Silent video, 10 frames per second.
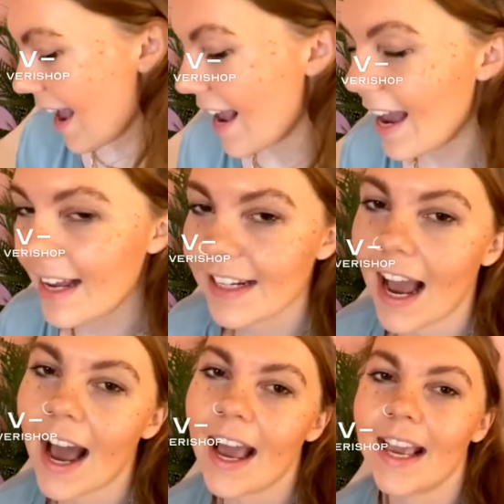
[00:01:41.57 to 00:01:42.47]
and
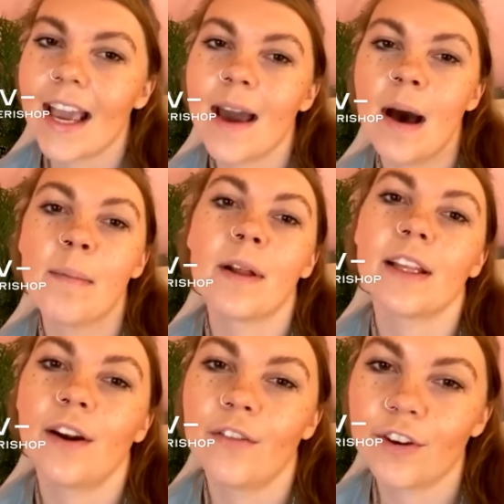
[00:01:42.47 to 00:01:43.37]
I am
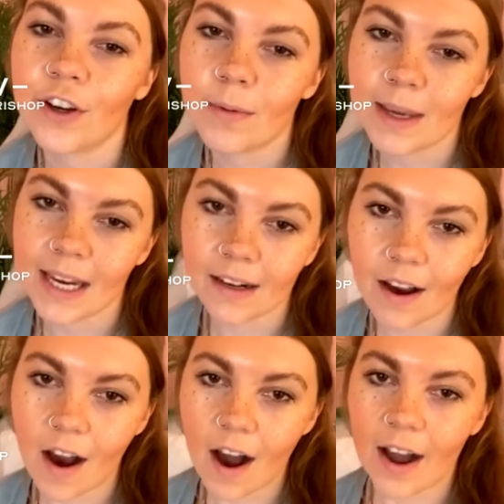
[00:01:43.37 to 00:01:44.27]
Little Virgo Bean
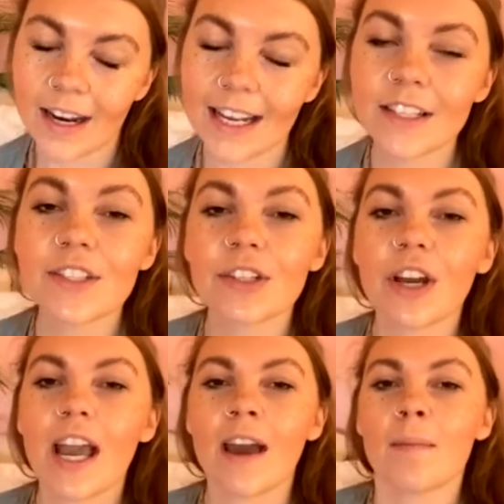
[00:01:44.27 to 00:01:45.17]
on
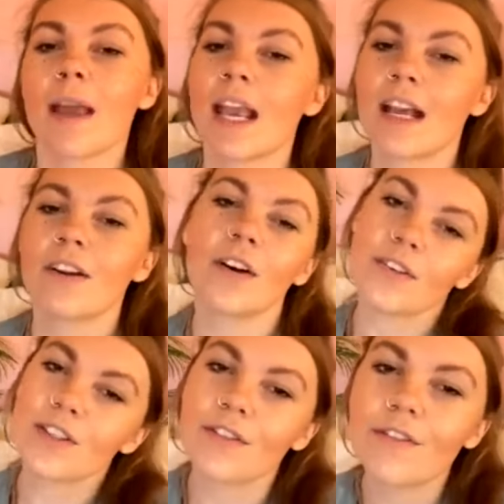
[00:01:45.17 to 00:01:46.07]
Instagram and
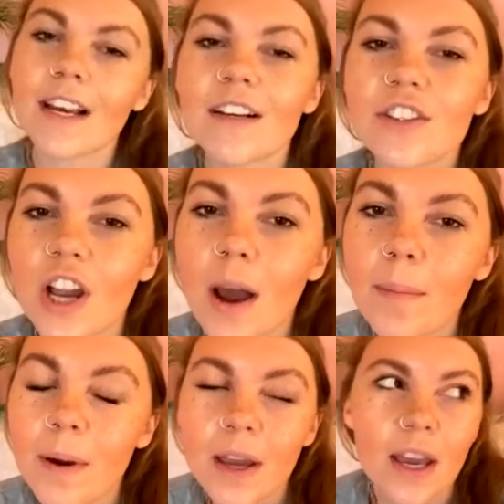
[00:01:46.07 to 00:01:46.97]
also Verishop.
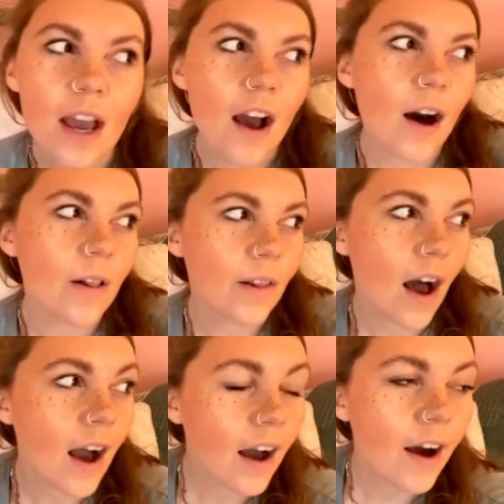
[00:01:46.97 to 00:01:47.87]
A
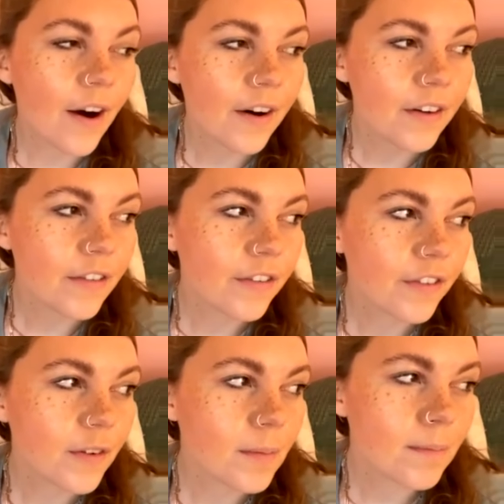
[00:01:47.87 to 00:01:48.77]
lot of
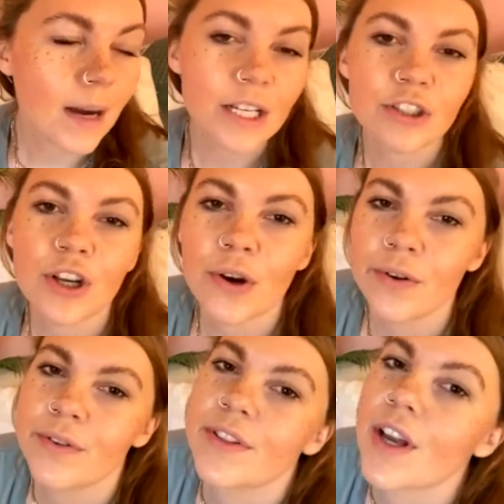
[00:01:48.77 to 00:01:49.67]
my
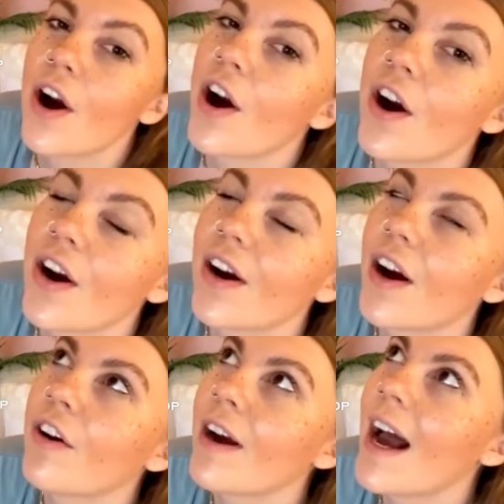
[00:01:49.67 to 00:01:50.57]
shows are
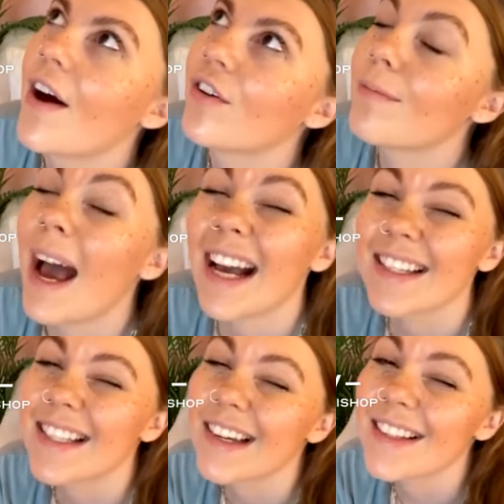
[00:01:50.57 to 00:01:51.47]
around
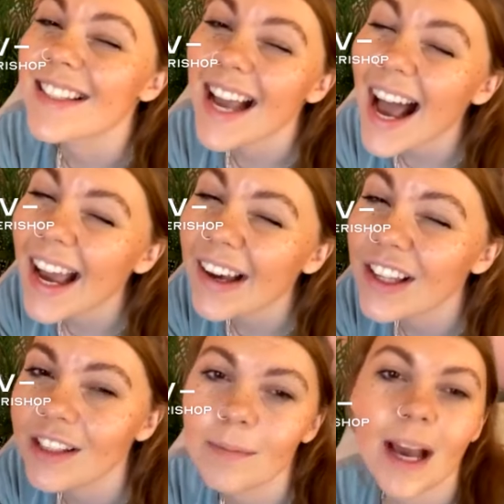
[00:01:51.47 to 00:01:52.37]
pastel
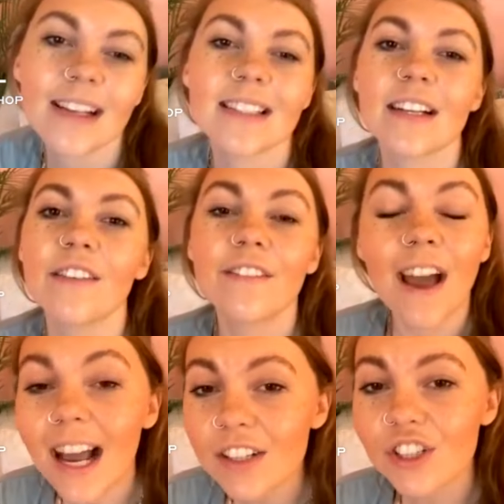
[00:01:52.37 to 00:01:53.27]
style and pastel
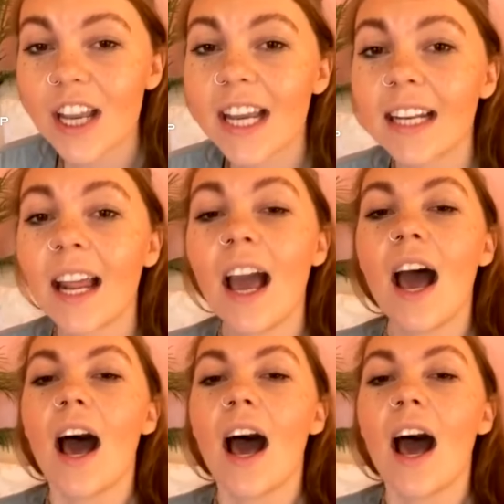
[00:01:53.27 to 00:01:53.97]
fashion,